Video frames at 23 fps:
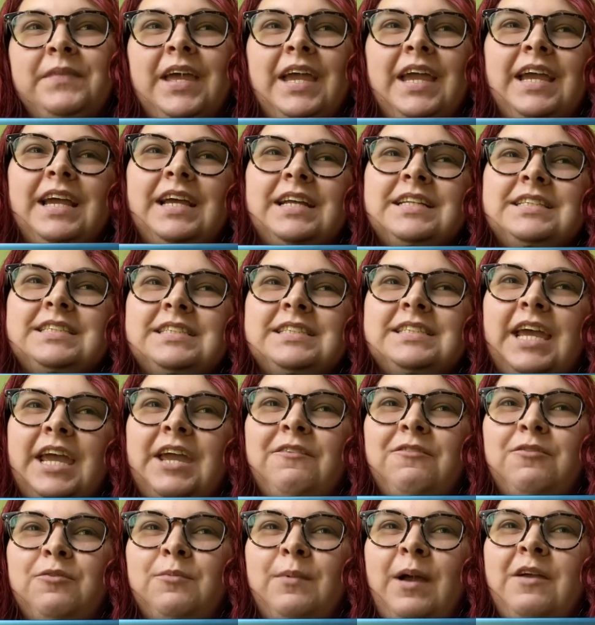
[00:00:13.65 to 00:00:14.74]
and
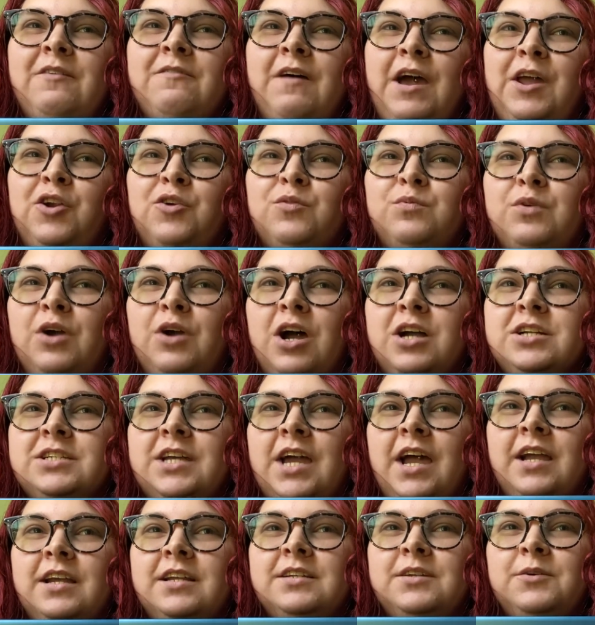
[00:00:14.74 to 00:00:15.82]
today for my final
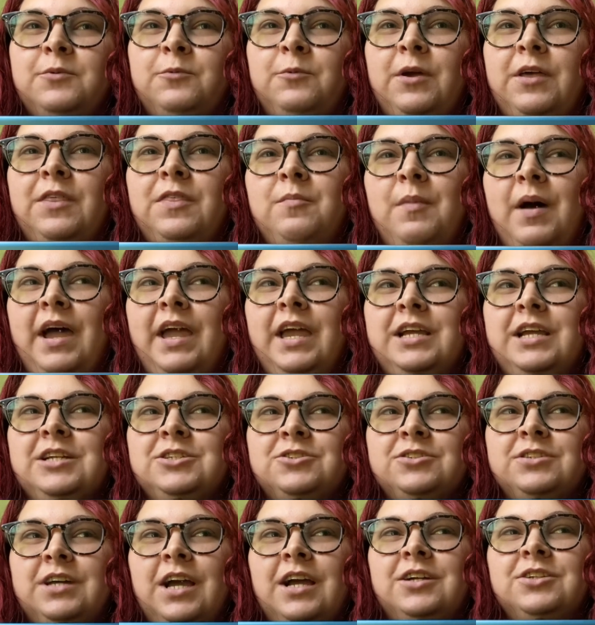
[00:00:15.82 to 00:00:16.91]
project with my
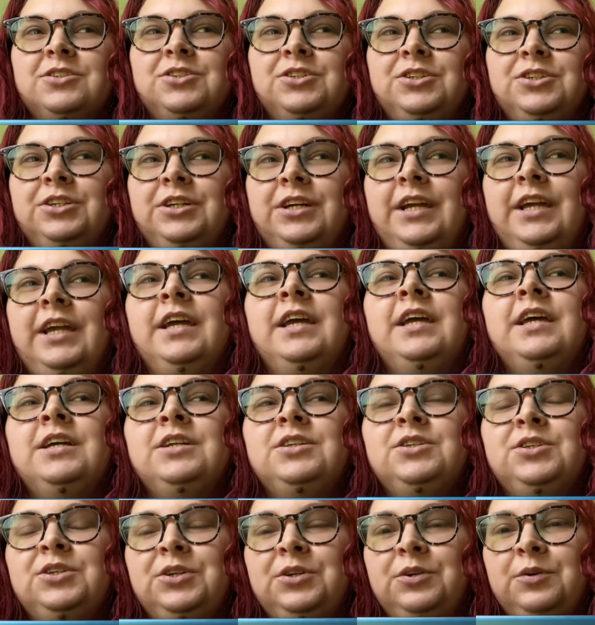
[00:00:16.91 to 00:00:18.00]
introductory
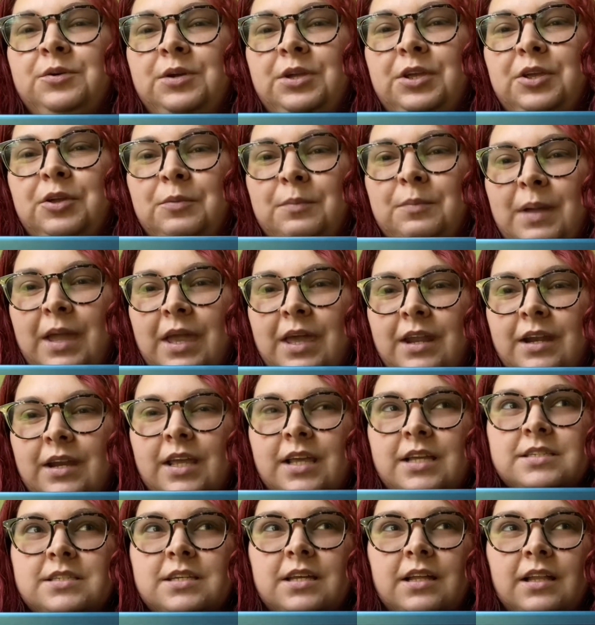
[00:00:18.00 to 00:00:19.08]
to
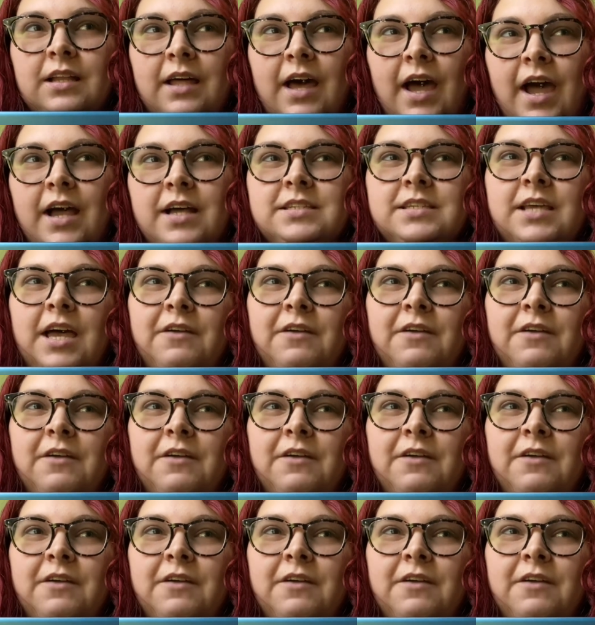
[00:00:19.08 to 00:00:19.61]
Humanities class,